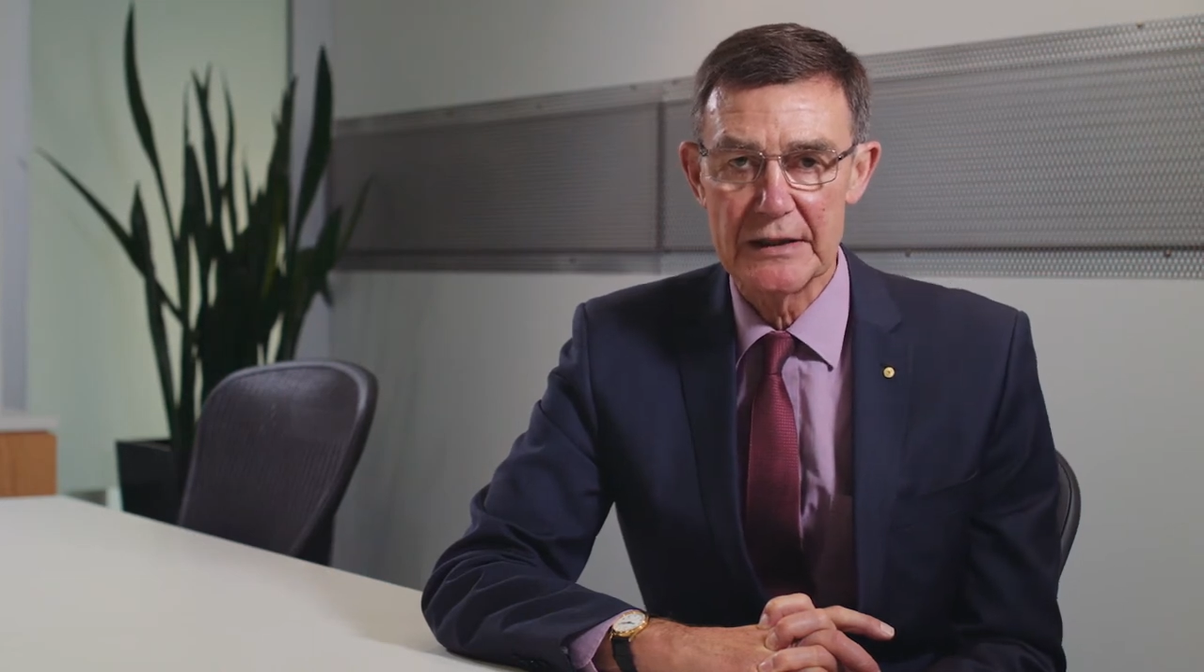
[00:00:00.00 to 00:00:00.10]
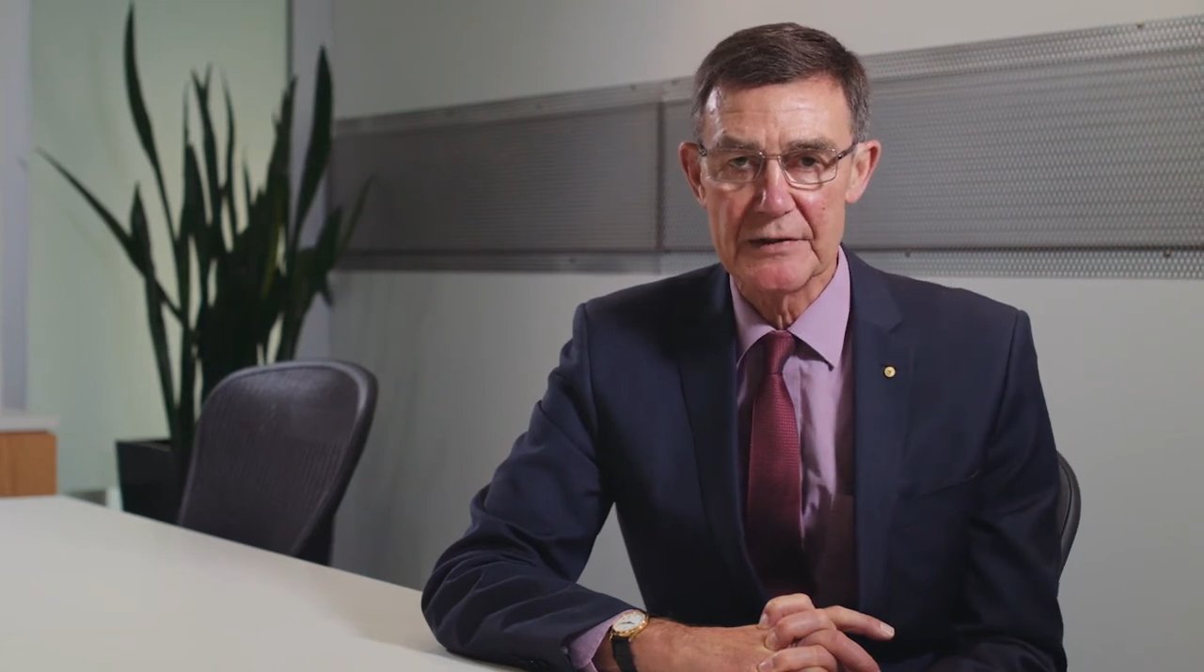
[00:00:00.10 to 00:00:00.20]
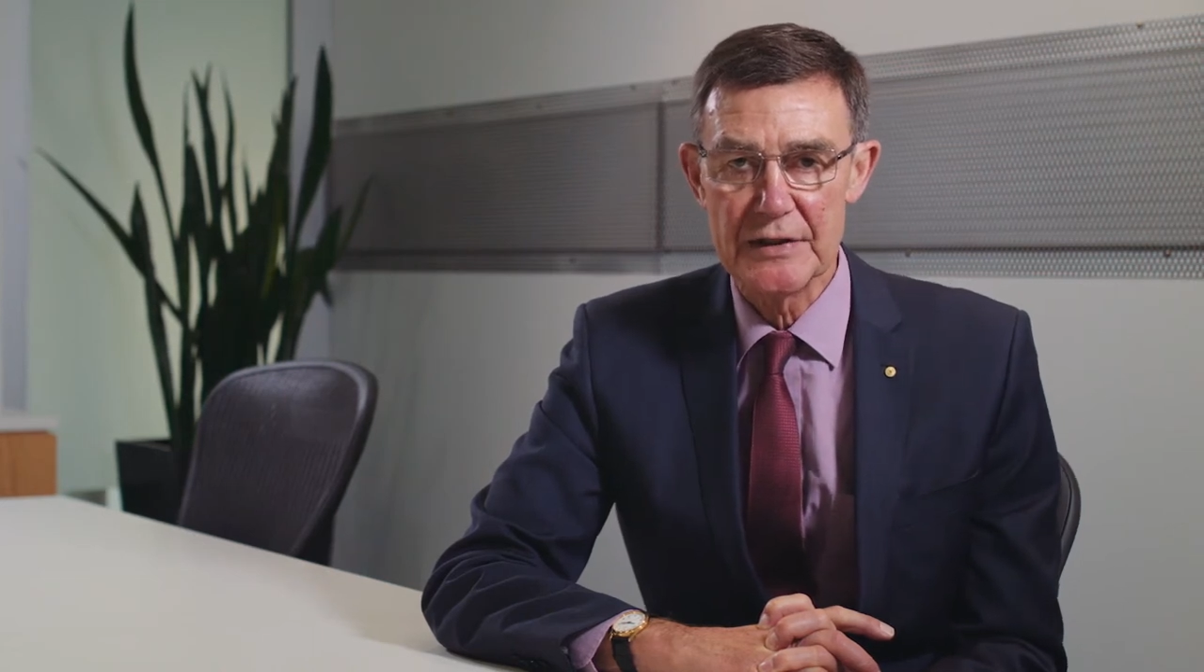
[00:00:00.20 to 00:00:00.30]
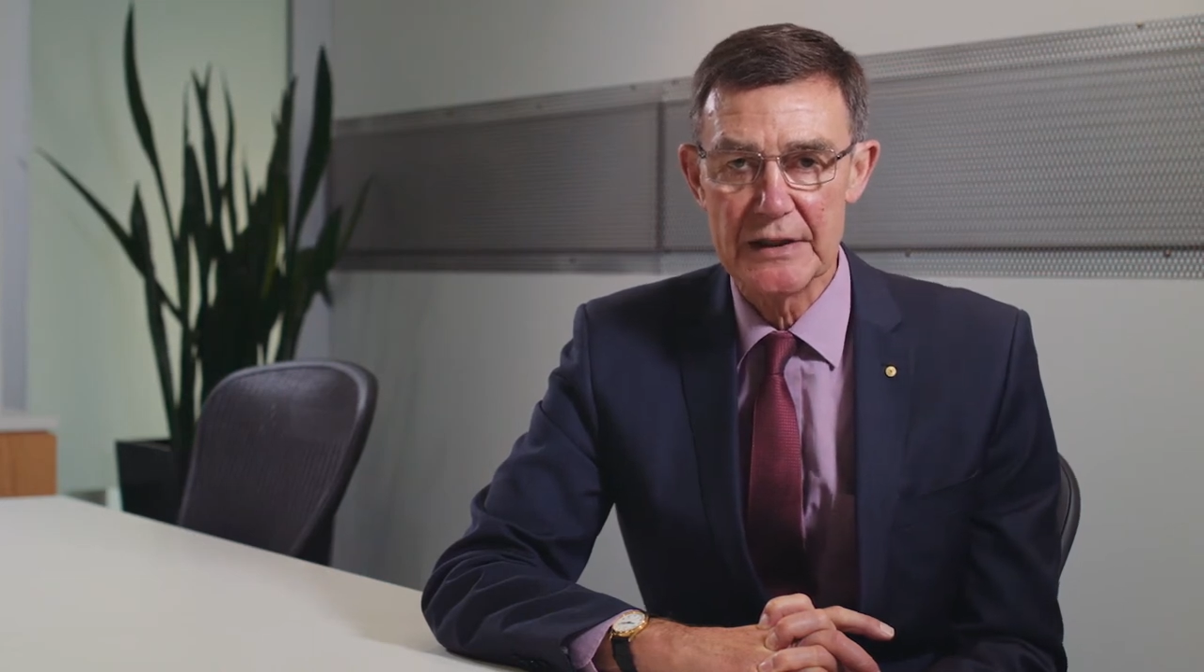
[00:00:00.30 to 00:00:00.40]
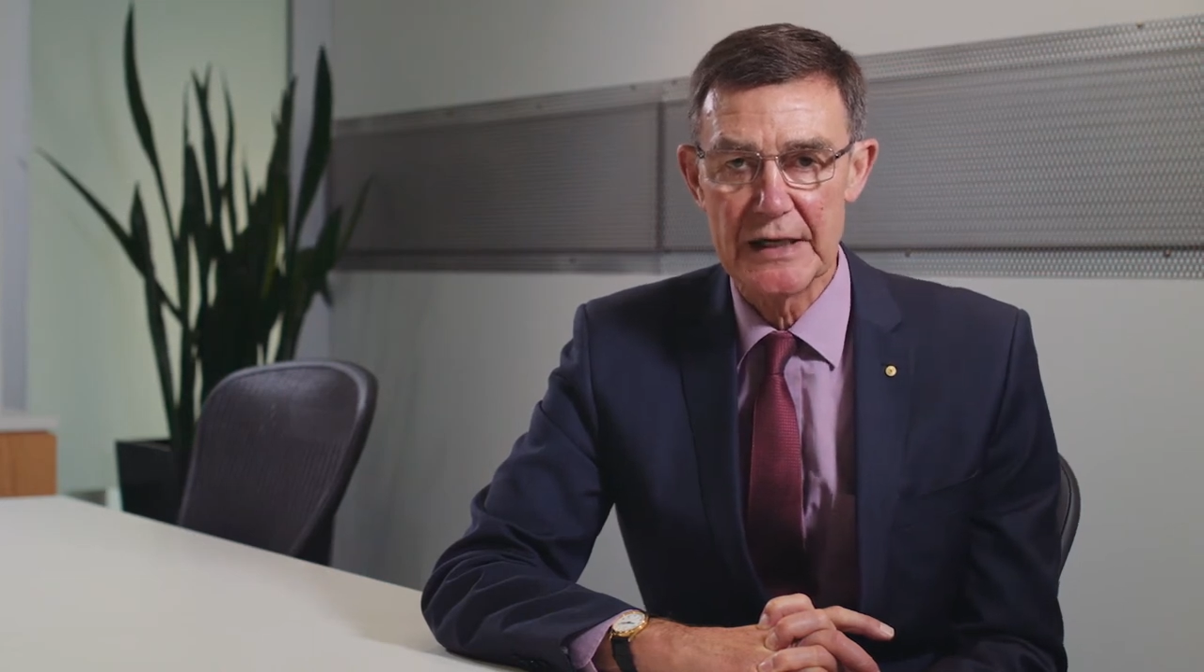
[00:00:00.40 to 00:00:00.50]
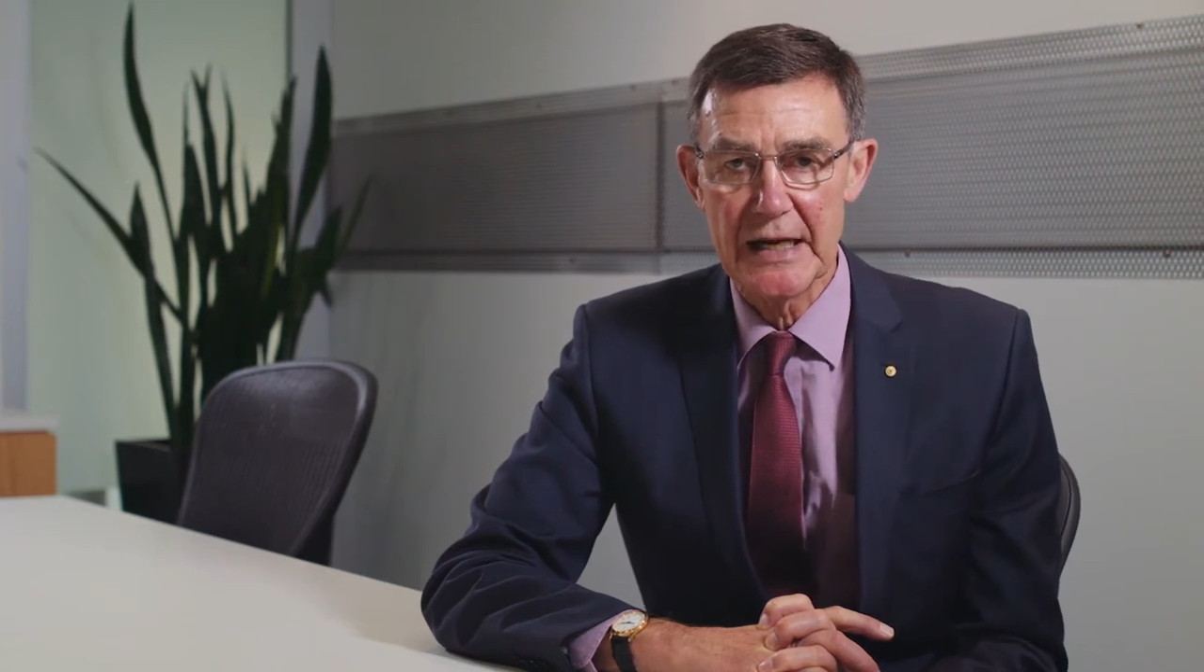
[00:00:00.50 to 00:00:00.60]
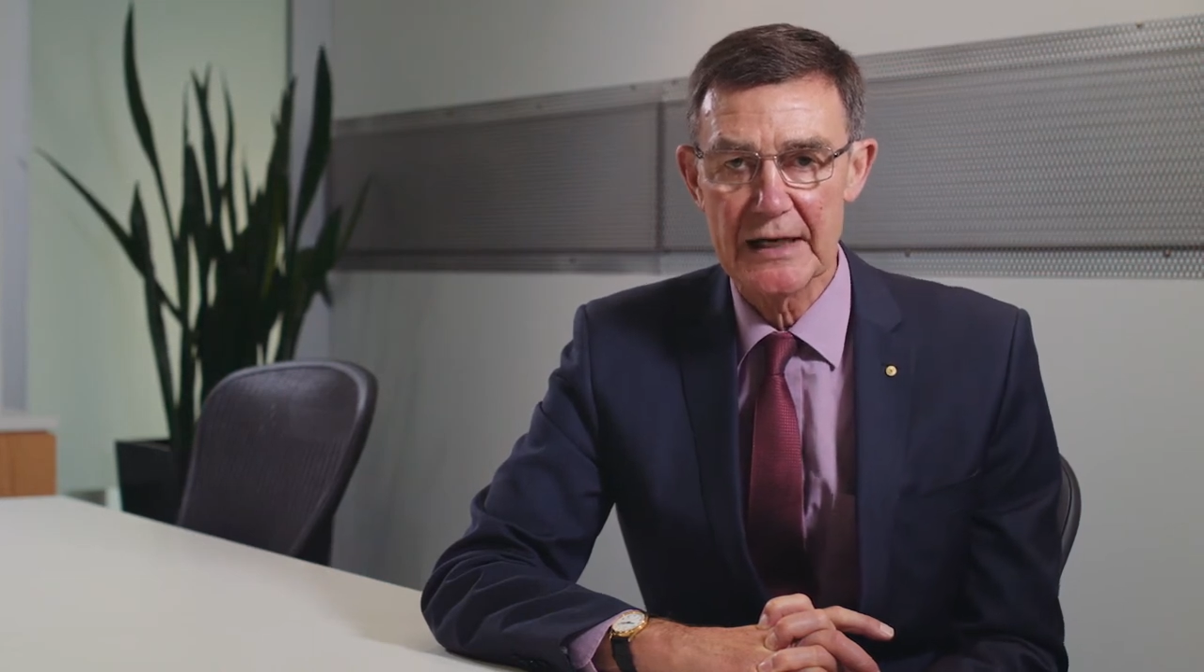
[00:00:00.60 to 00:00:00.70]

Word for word: is in